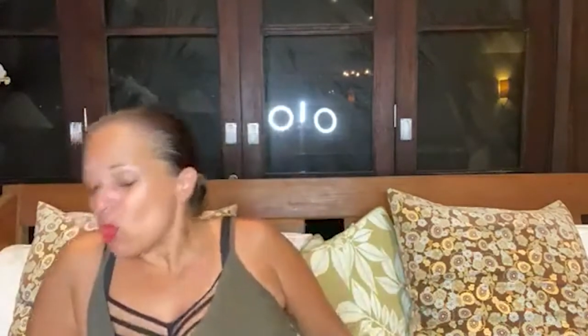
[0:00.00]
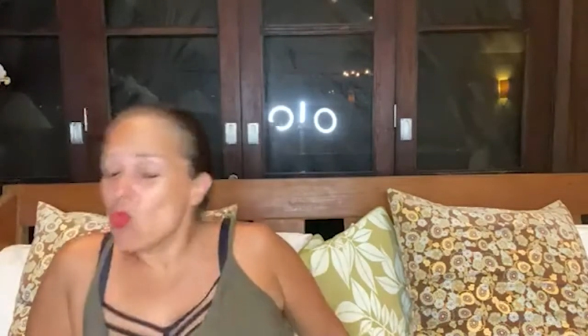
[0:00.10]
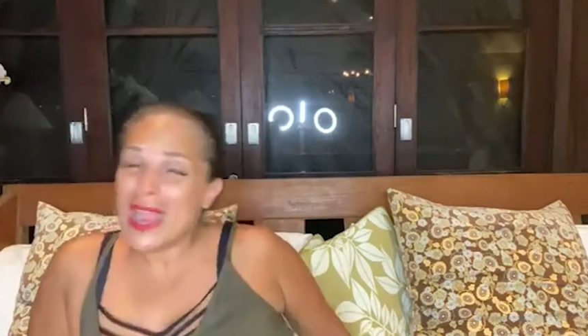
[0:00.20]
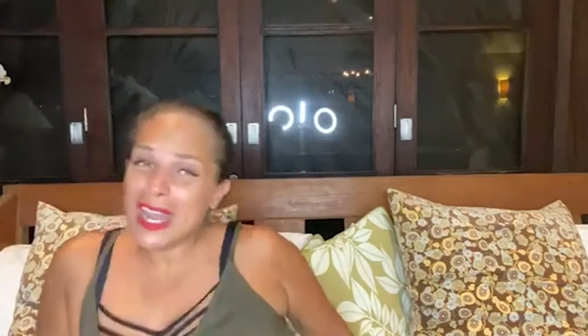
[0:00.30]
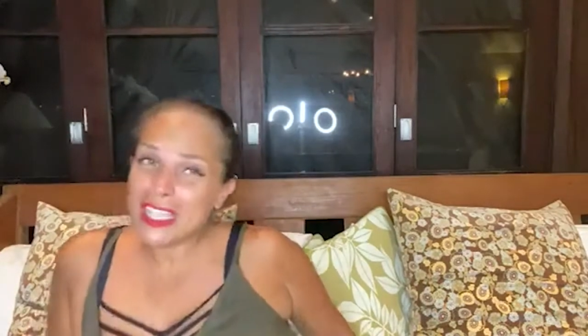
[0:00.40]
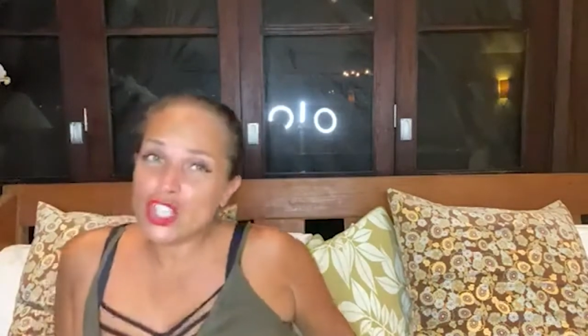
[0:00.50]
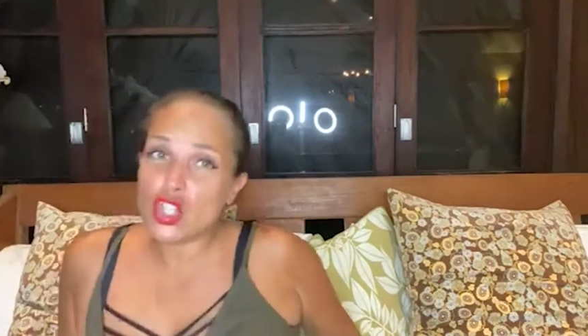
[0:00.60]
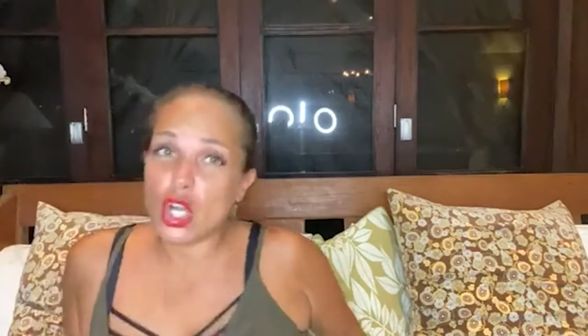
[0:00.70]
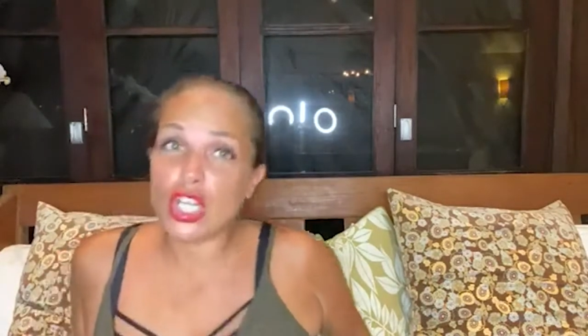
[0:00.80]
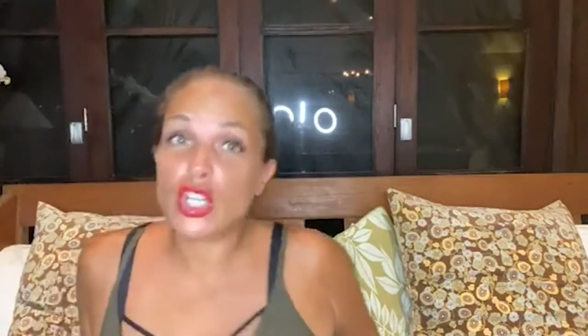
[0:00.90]
When I
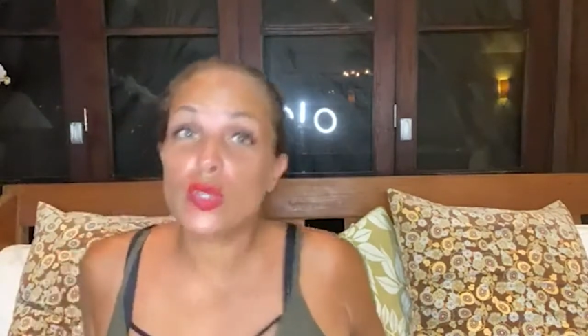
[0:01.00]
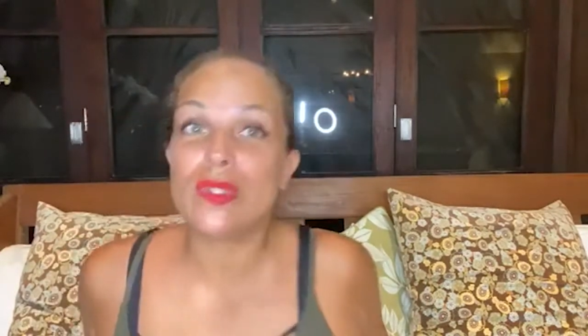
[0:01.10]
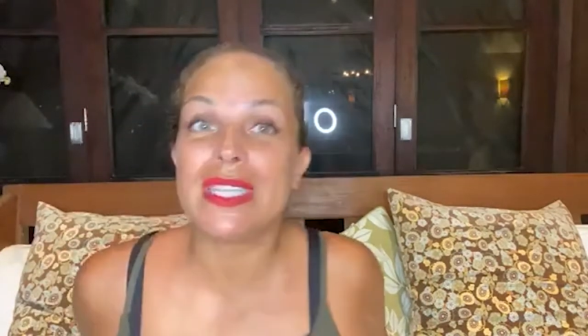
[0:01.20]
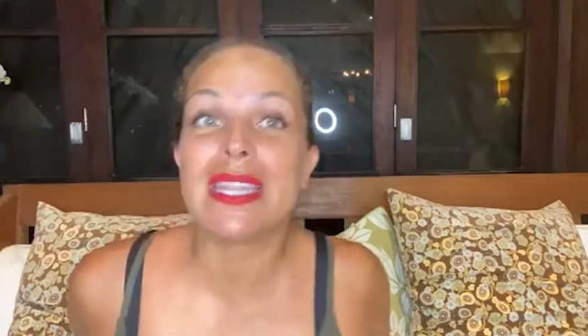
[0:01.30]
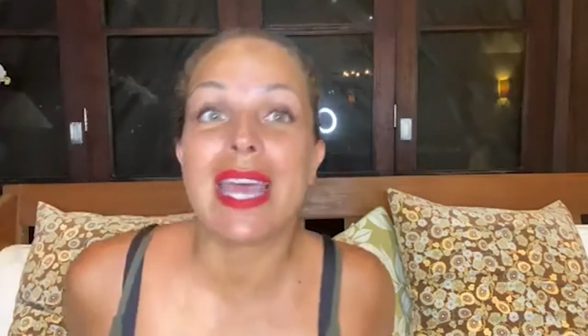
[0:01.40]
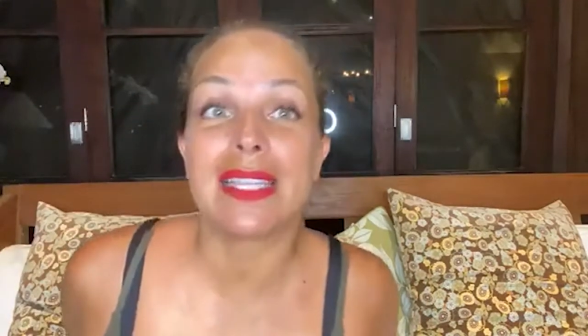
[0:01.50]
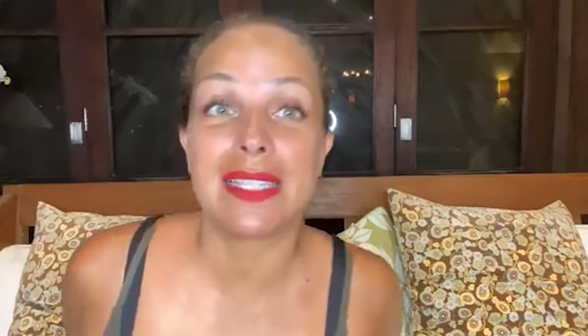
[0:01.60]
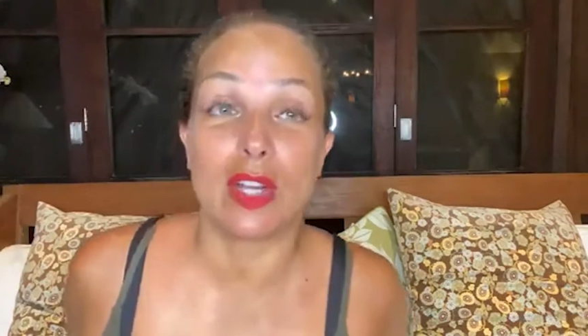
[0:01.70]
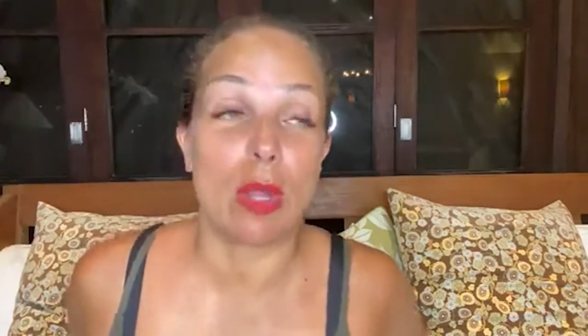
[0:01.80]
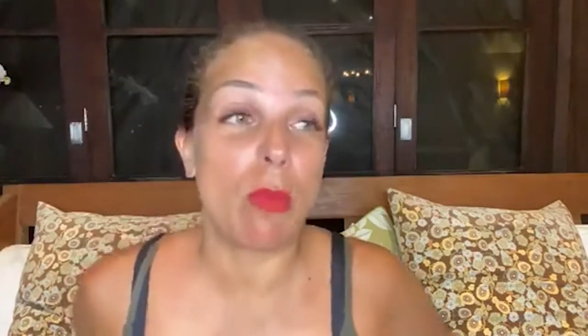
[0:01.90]
started using that
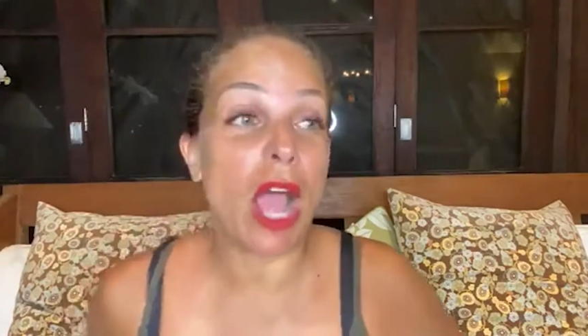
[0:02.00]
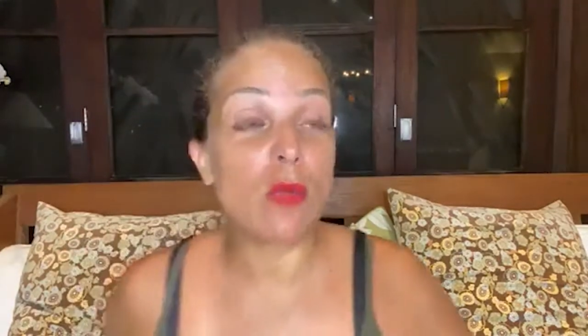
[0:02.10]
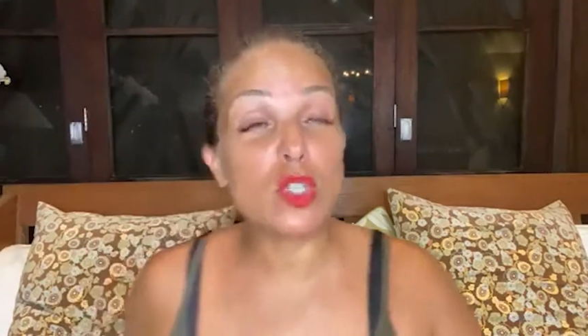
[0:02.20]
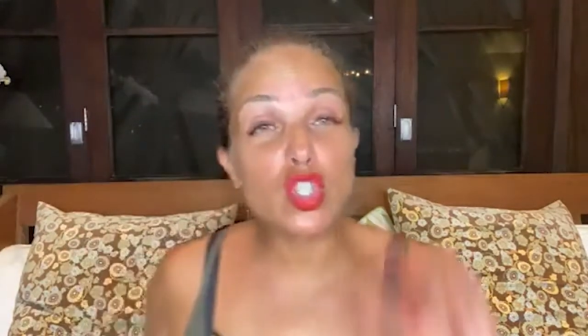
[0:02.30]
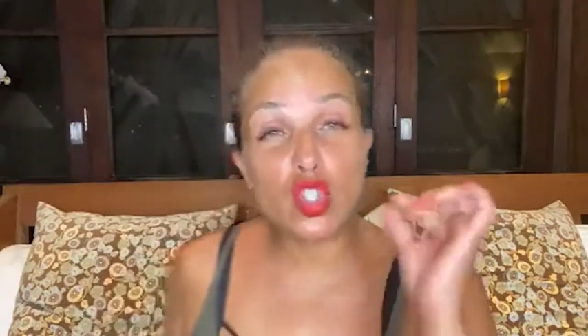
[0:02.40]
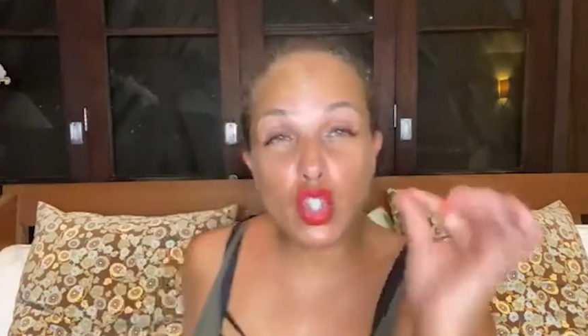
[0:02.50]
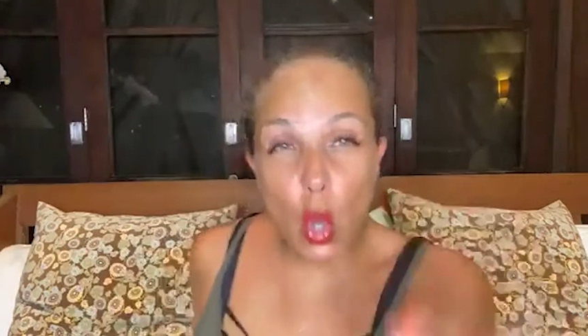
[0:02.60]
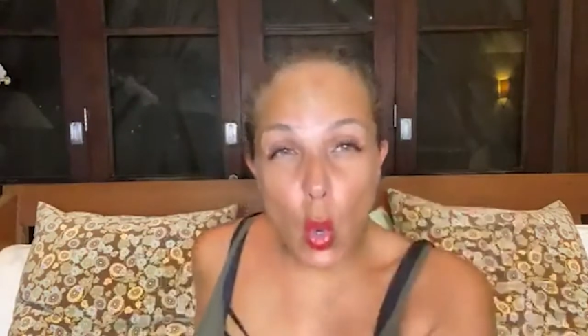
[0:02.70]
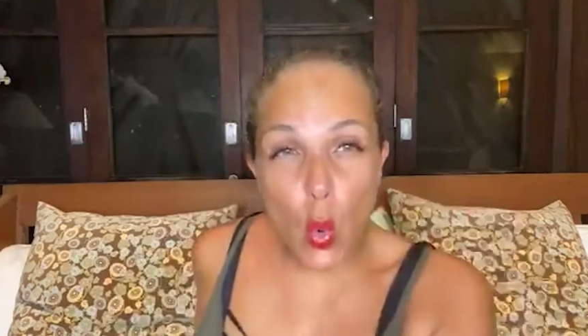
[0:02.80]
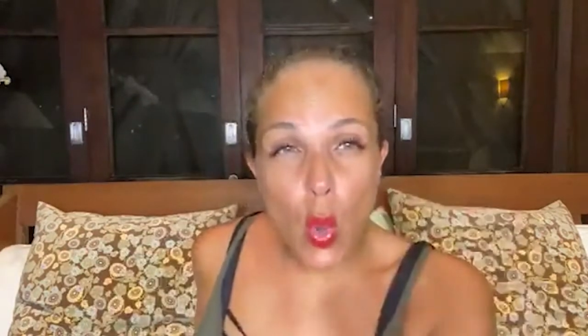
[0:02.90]
serum, I was
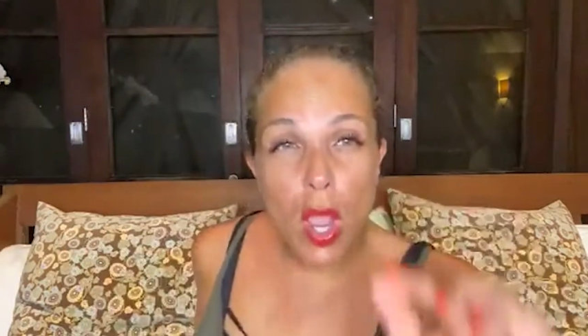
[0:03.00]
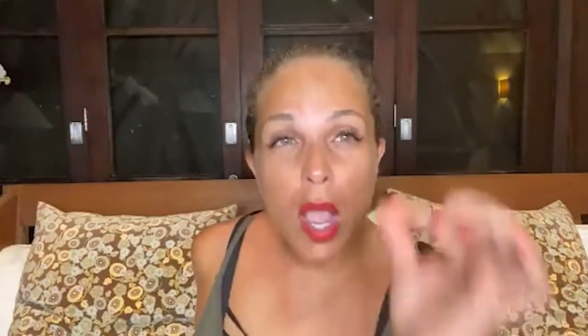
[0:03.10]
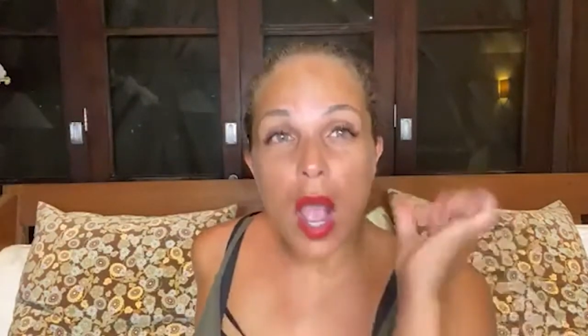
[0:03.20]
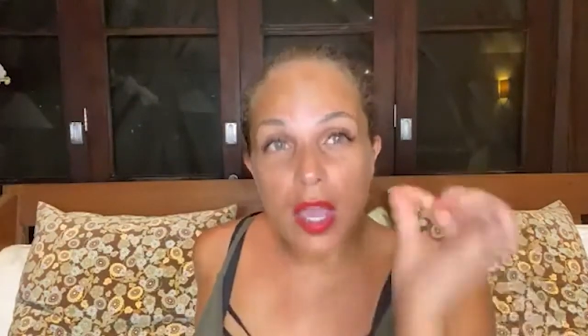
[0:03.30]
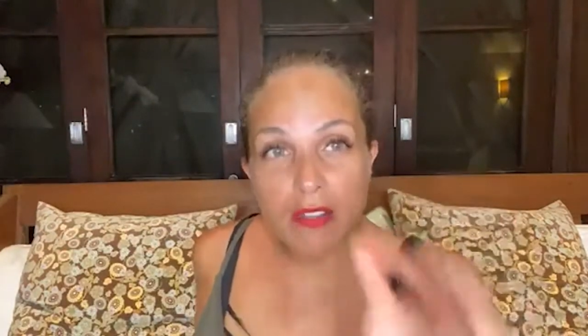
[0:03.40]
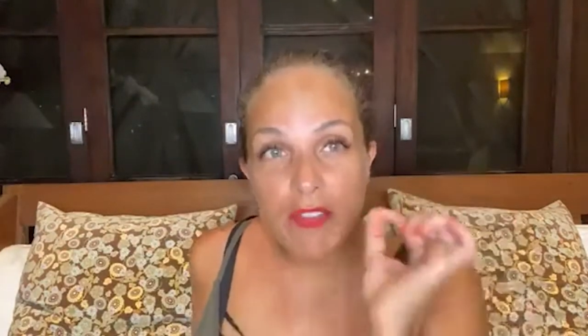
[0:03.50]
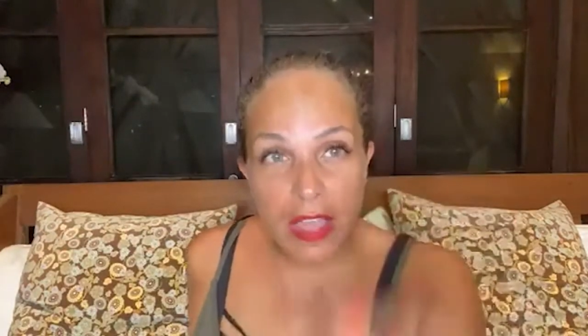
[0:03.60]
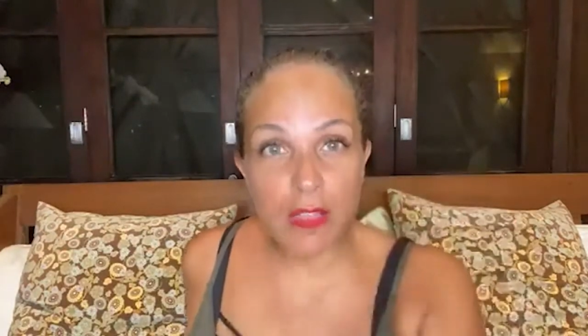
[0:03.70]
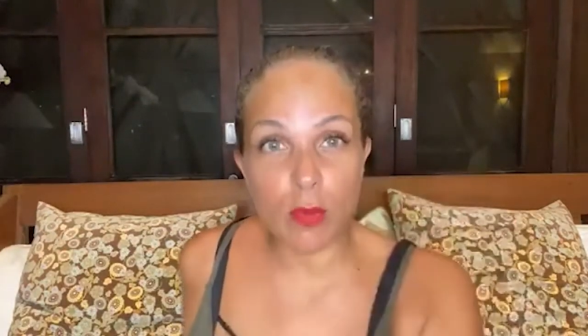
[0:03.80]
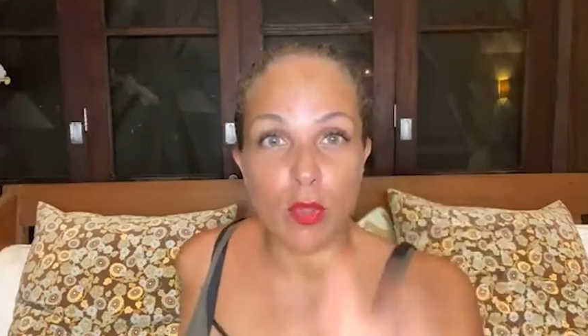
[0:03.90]
so
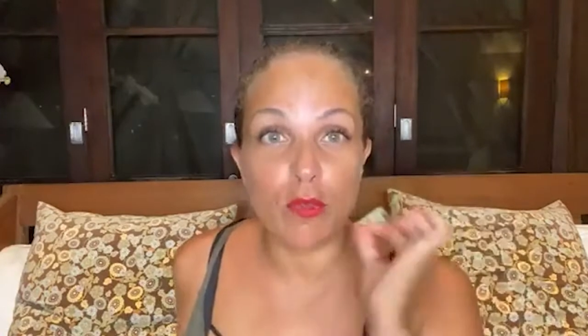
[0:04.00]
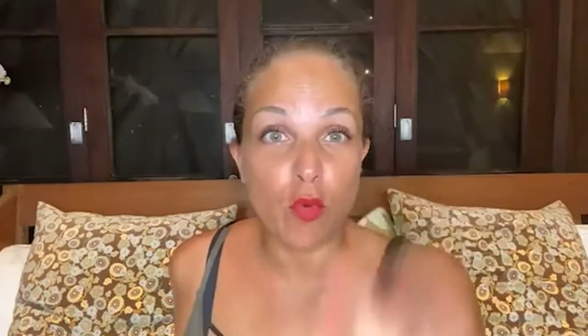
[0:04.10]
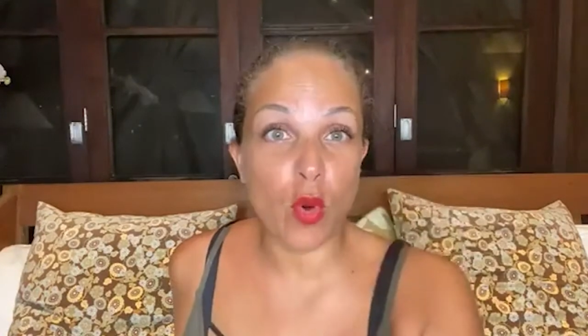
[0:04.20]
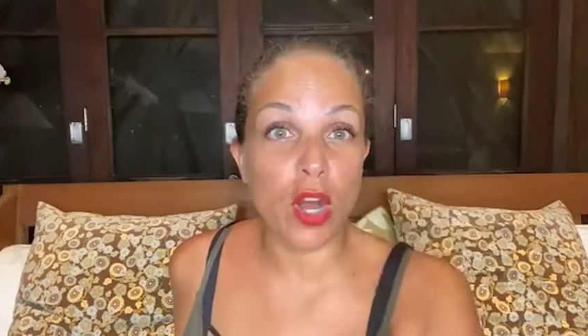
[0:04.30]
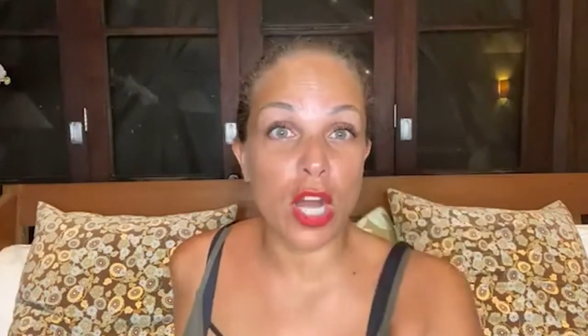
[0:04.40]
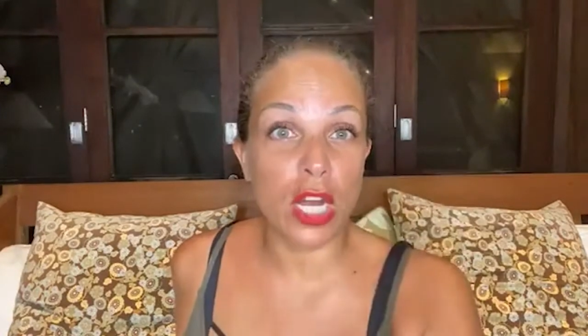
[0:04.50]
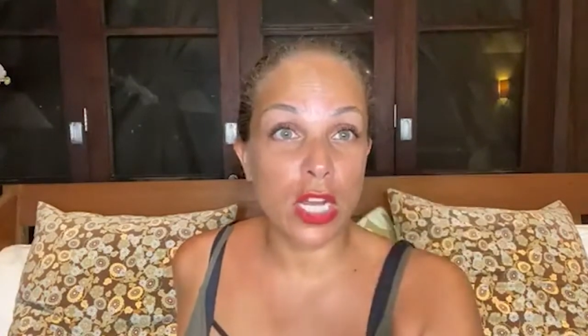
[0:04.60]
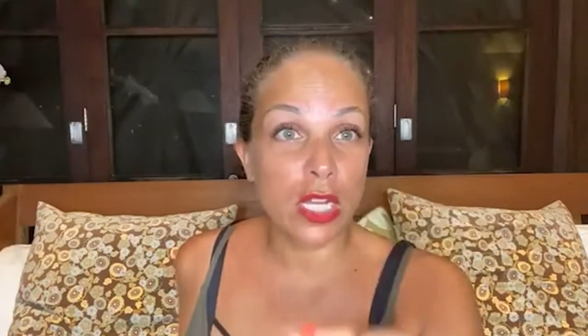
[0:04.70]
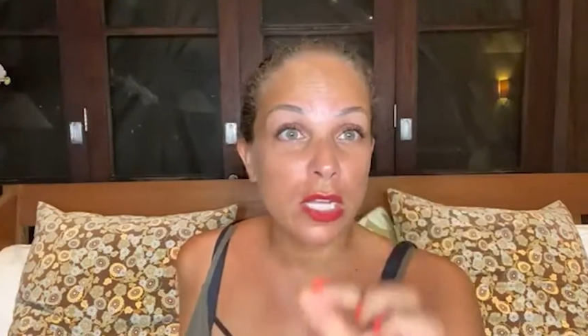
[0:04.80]
unavailable for